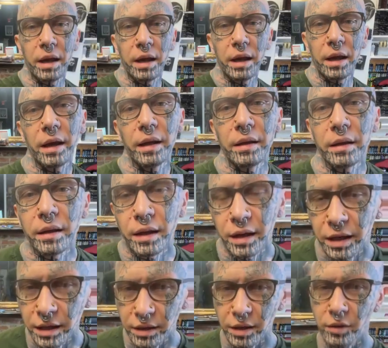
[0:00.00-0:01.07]
and
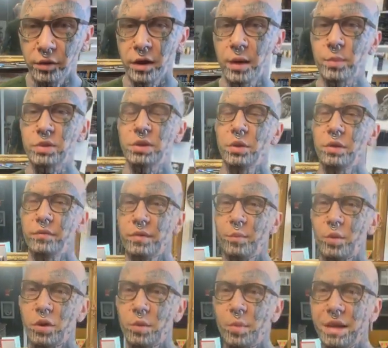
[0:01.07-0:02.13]
another episode of
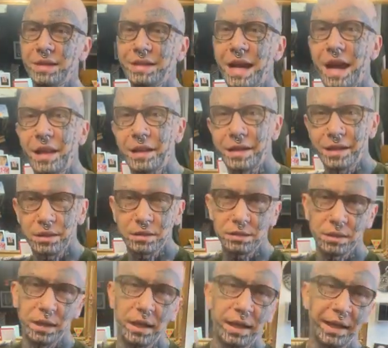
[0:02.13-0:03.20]
the Murder Mentality.
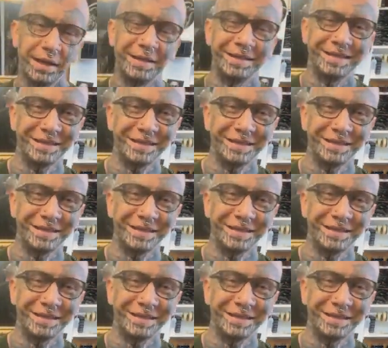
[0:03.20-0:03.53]
Uh,